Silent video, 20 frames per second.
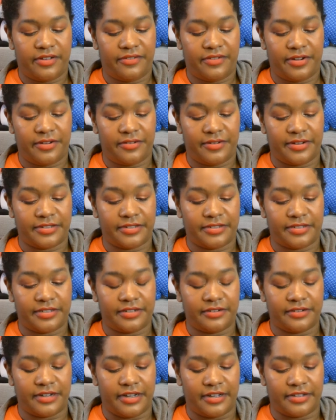very
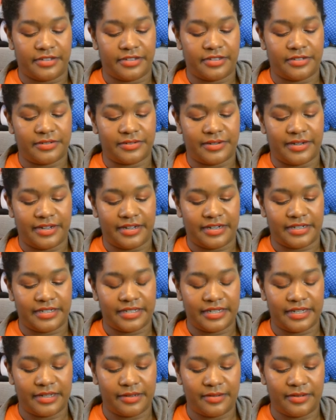rest- uh,
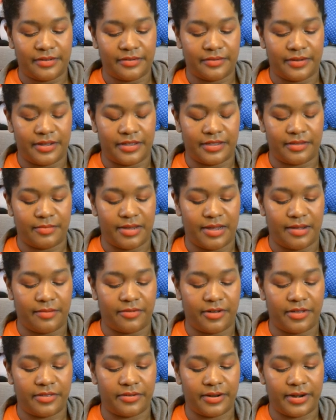strict with my
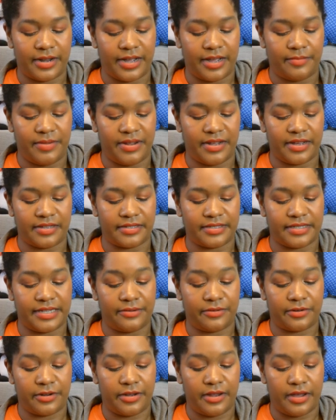brother and I because they
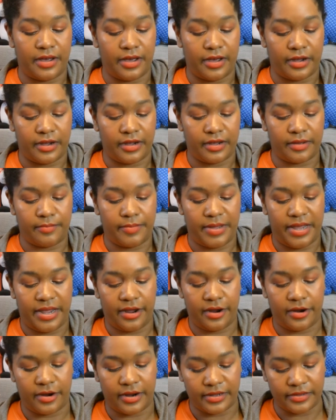were young
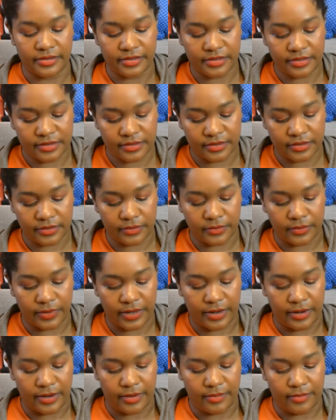parents
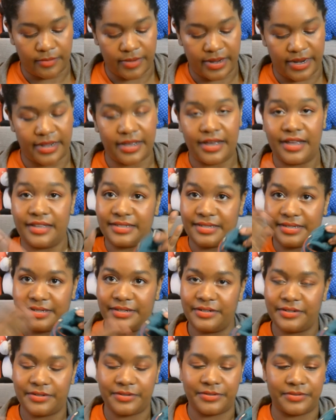when my
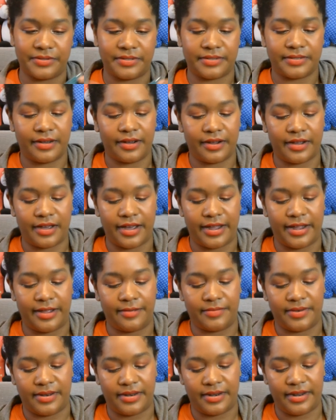cousin, whose sock I
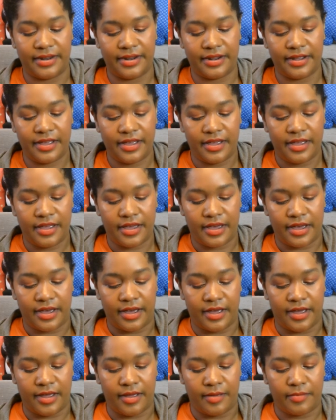am knitting,
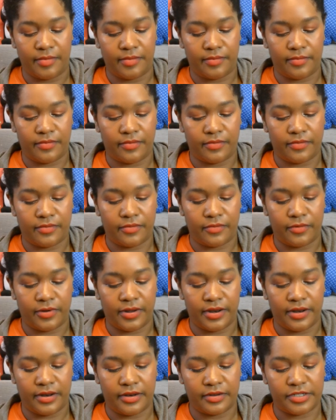um,
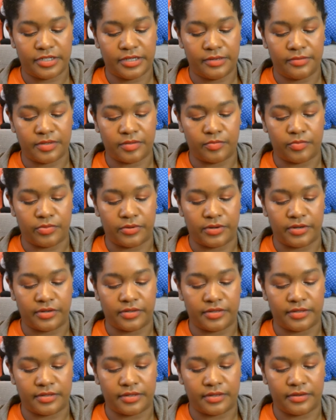when she was born.
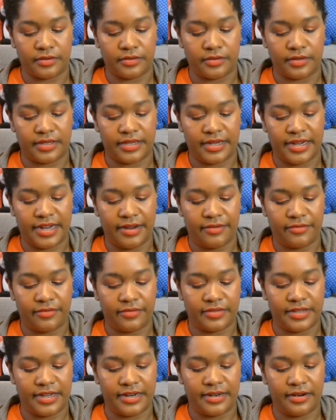So they
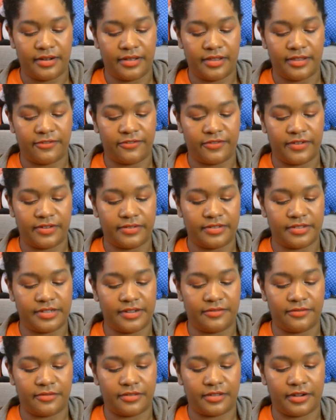they did all the fun
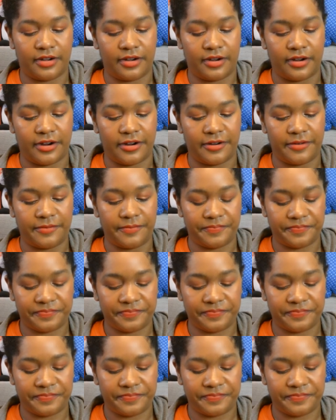stuff with her,